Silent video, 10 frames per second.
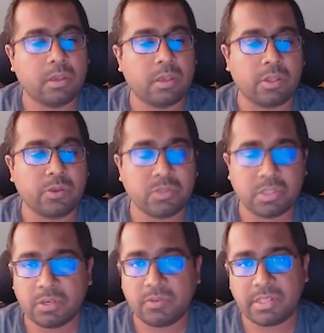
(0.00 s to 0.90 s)

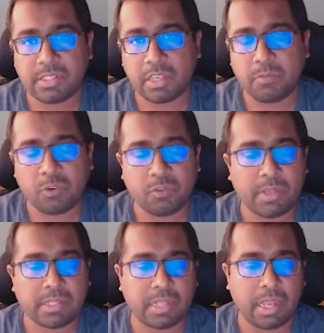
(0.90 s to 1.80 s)
user-facing
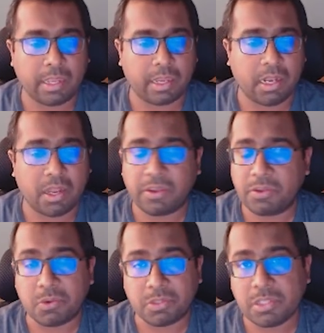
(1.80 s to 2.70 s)
improvements like allowing
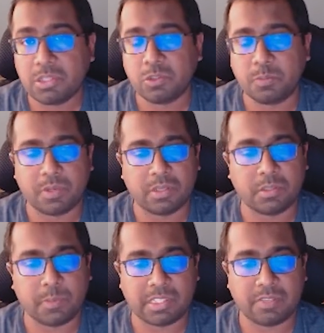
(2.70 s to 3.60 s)
users to
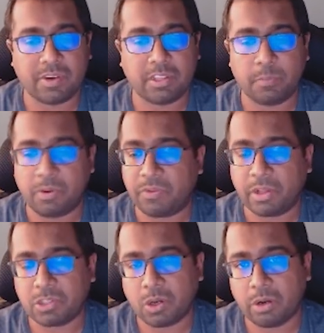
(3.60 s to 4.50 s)
specify the
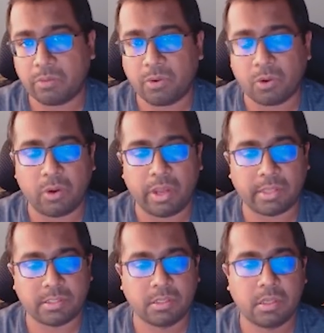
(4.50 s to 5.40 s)
preference order for codecs.